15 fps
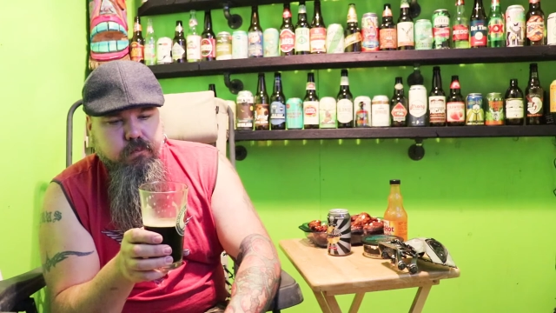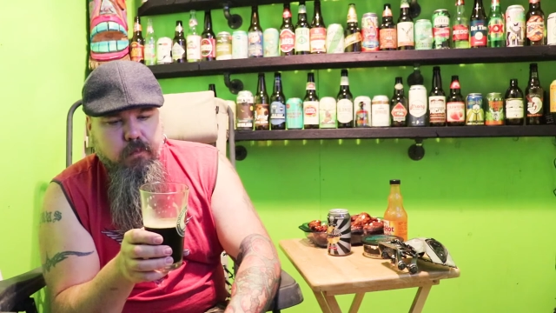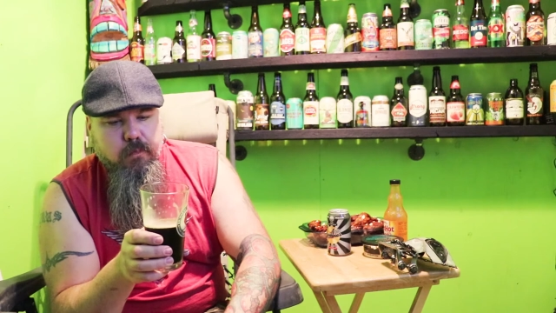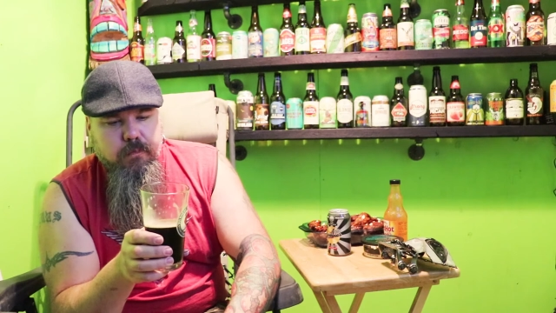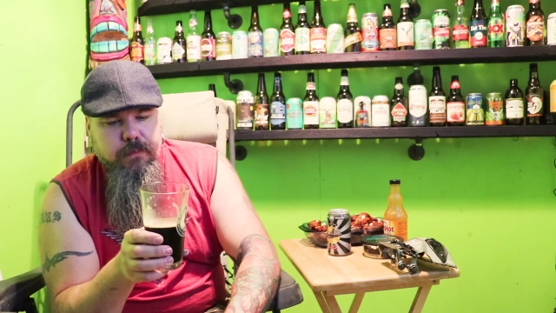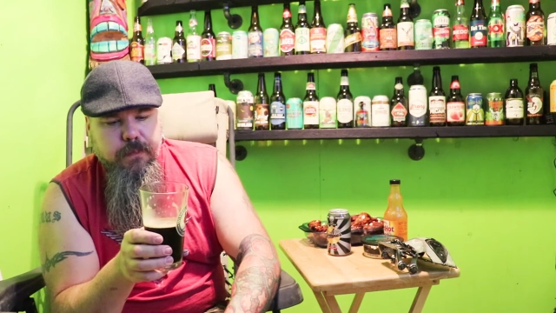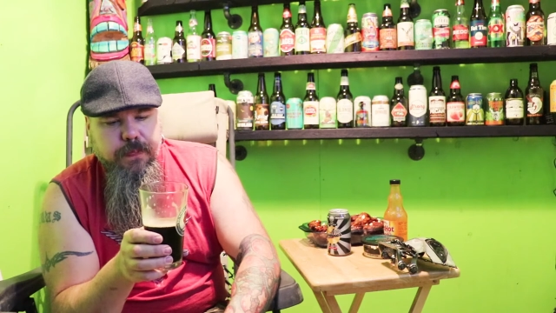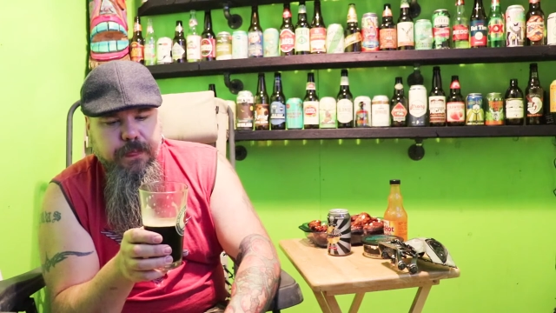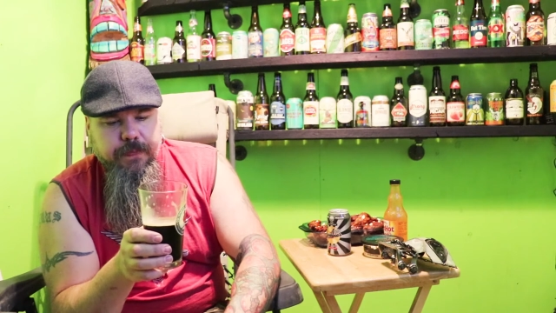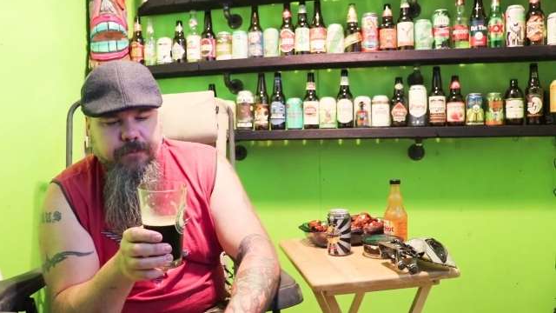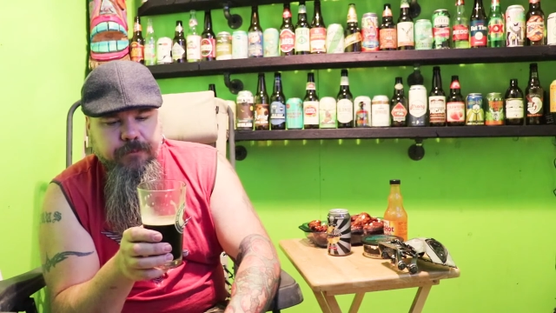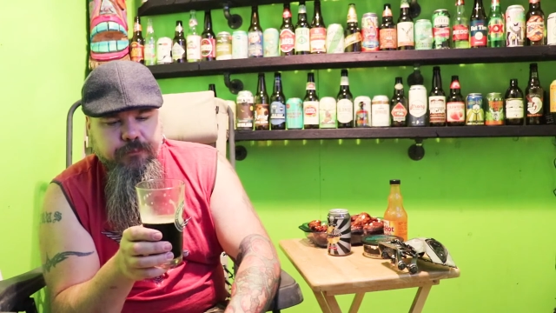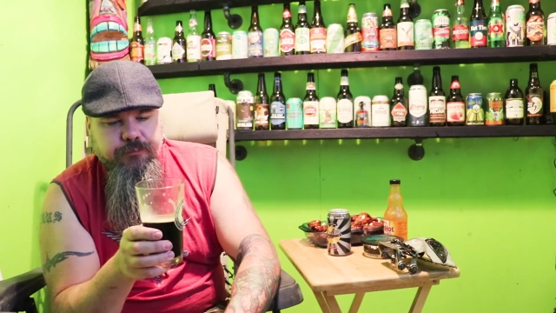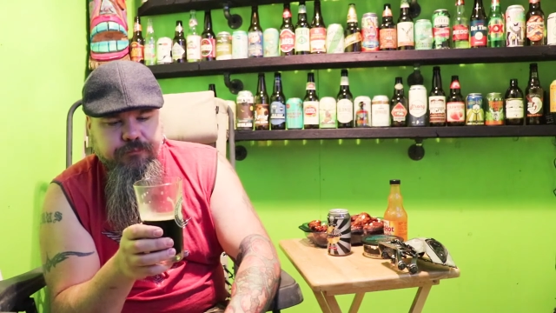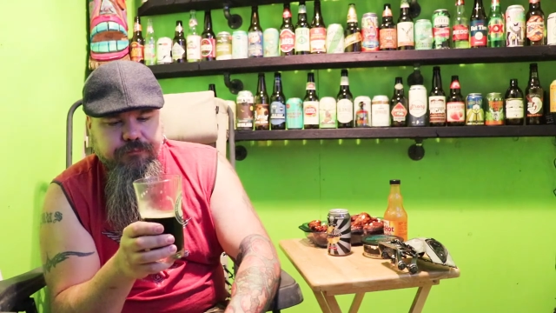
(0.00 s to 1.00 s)

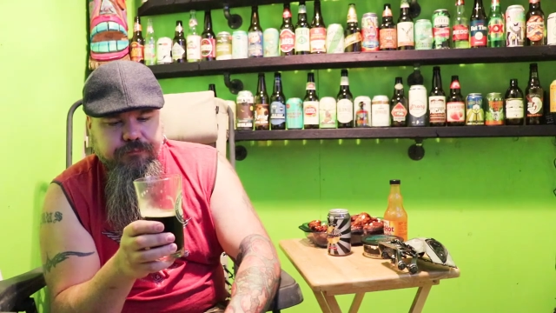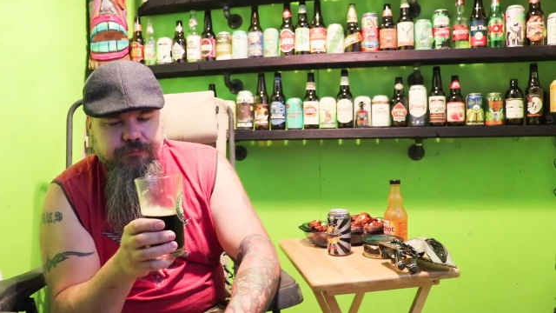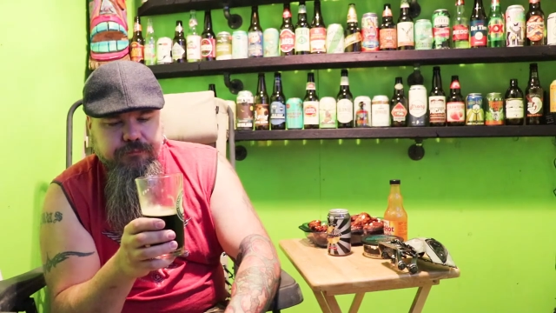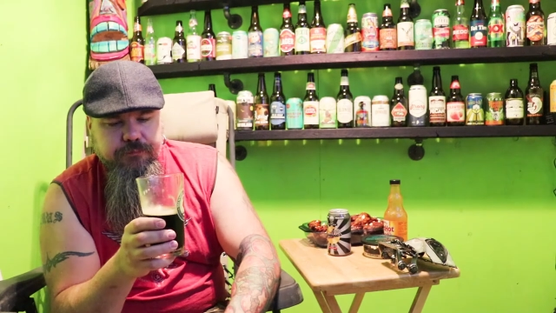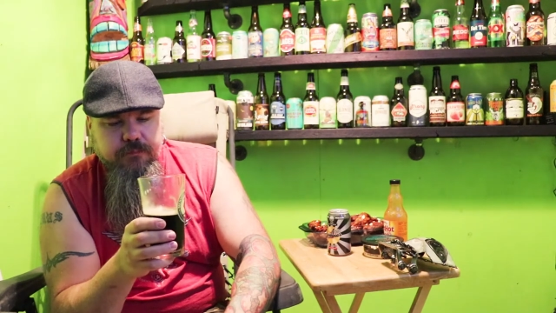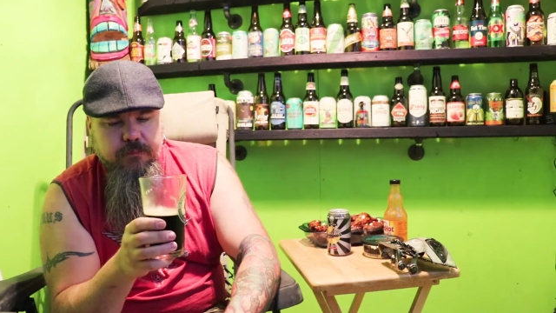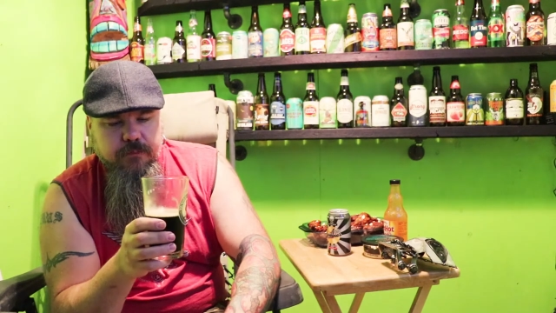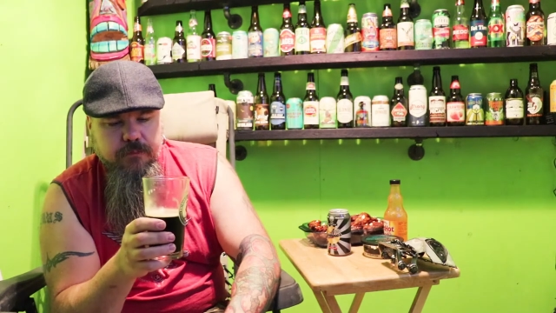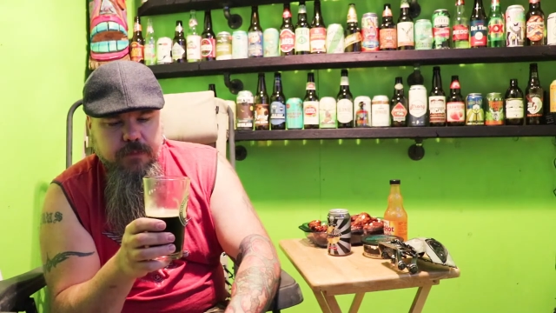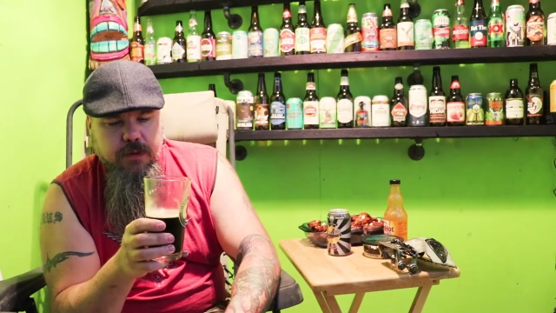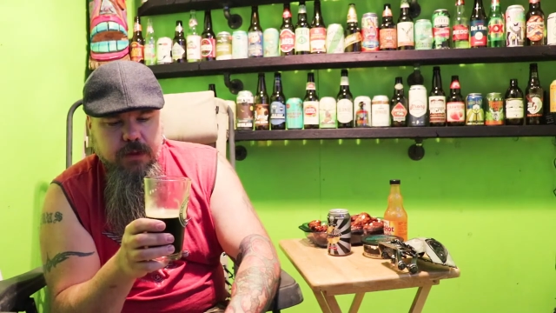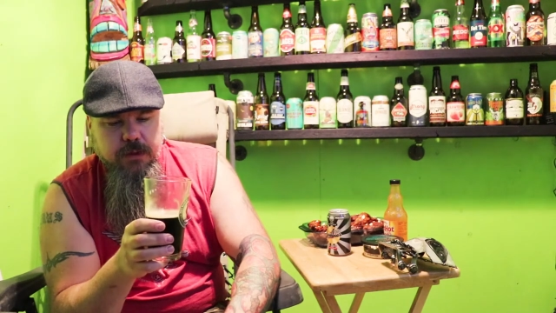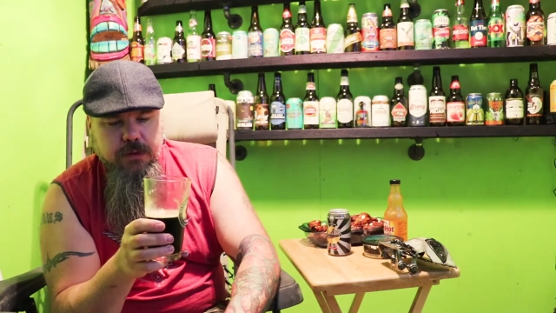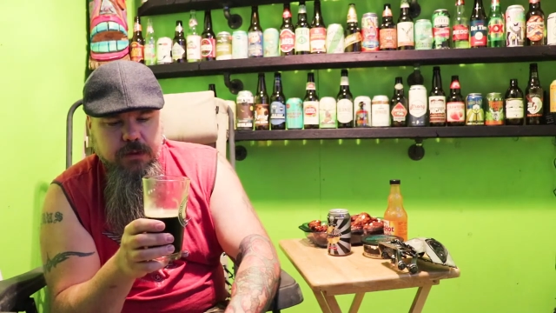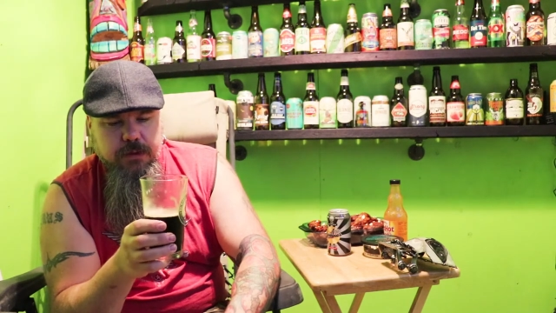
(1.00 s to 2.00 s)

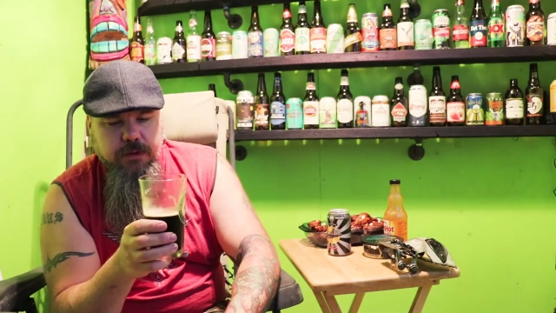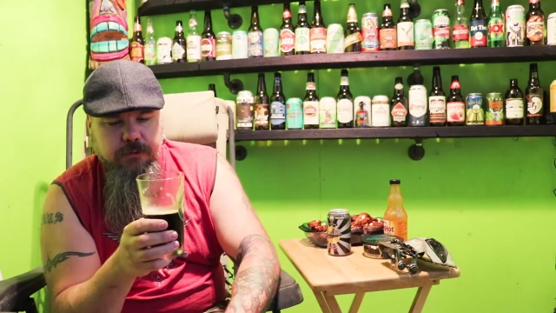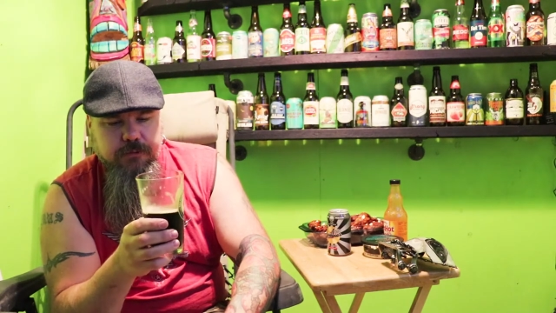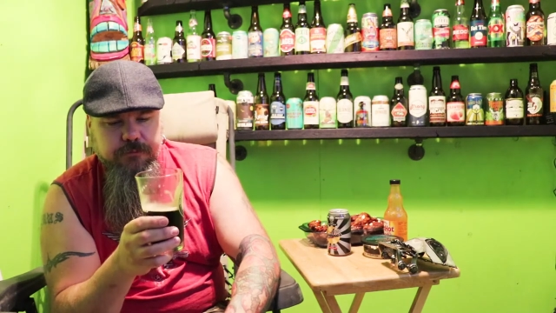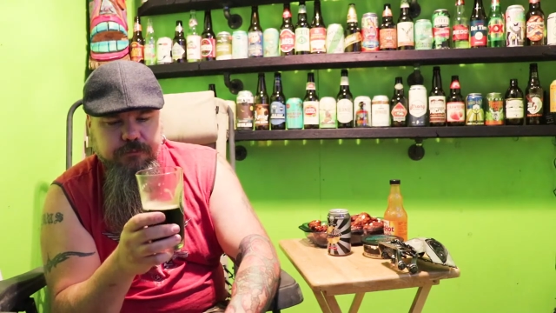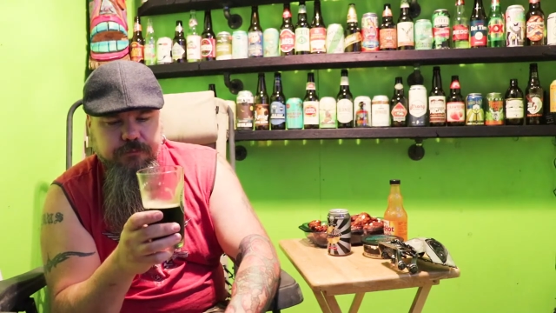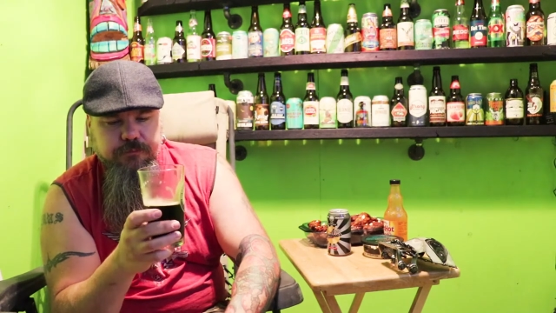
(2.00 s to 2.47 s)
[no speech]